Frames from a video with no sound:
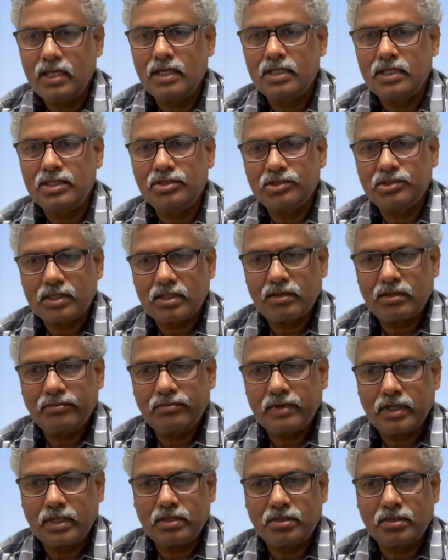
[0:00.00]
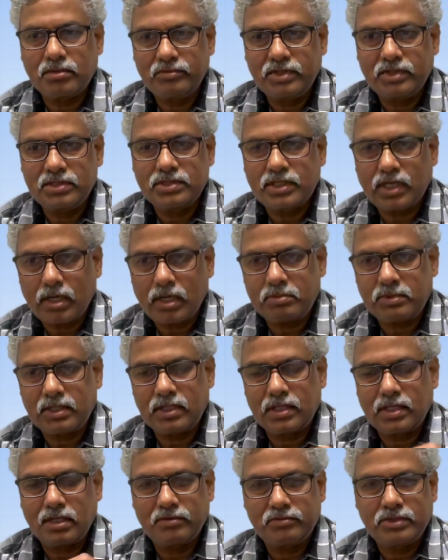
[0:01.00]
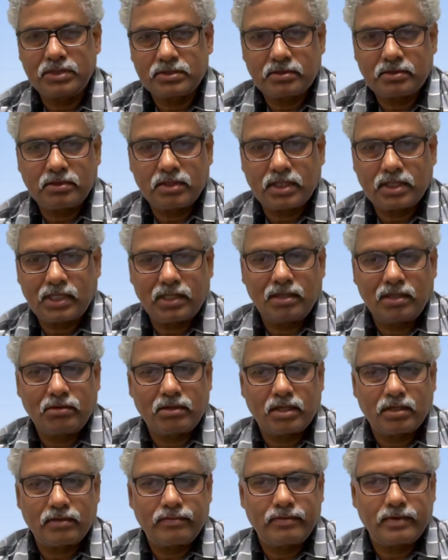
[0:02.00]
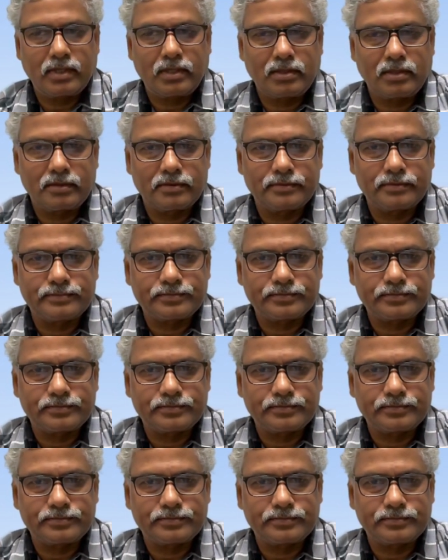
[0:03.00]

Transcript: you're referring to, which chapter and which sloka you're referring to.